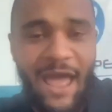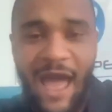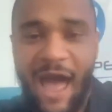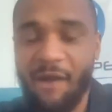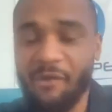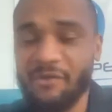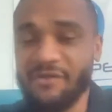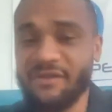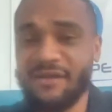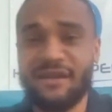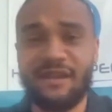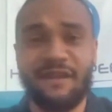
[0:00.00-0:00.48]

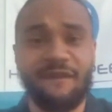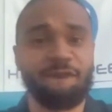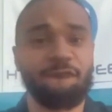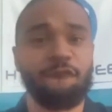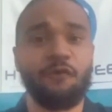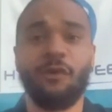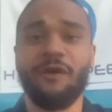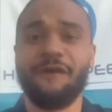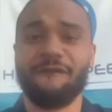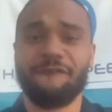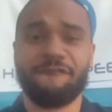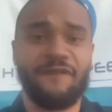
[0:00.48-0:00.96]
I was eating
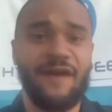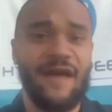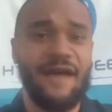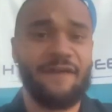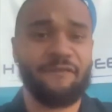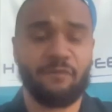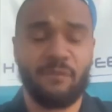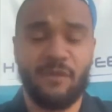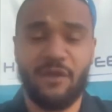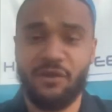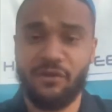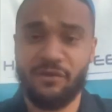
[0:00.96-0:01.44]
four or
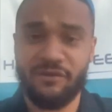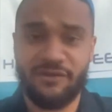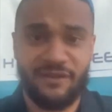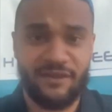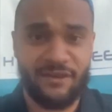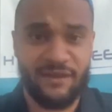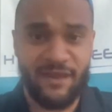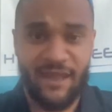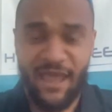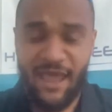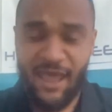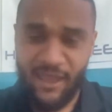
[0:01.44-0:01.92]
five meals
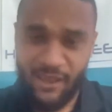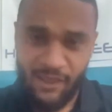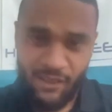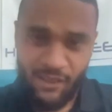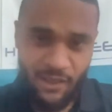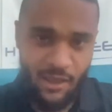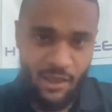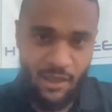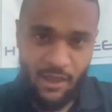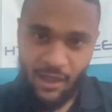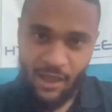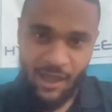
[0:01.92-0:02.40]
a
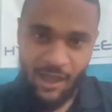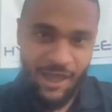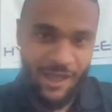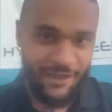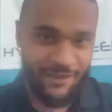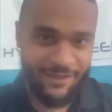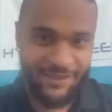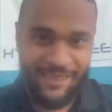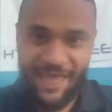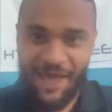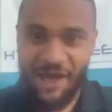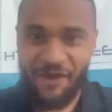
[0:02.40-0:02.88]
day,
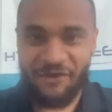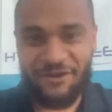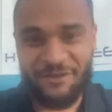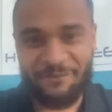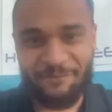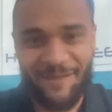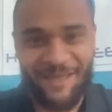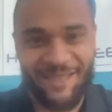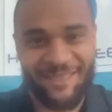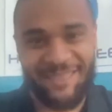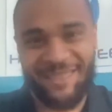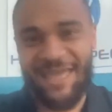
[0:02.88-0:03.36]
uh,
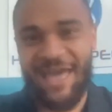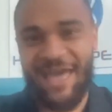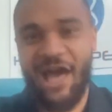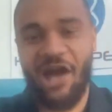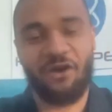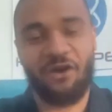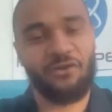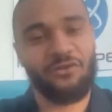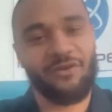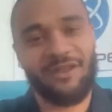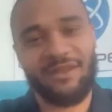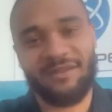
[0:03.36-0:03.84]
counting my
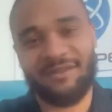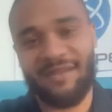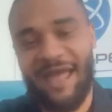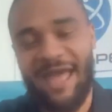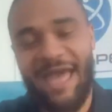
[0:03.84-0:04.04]
calories.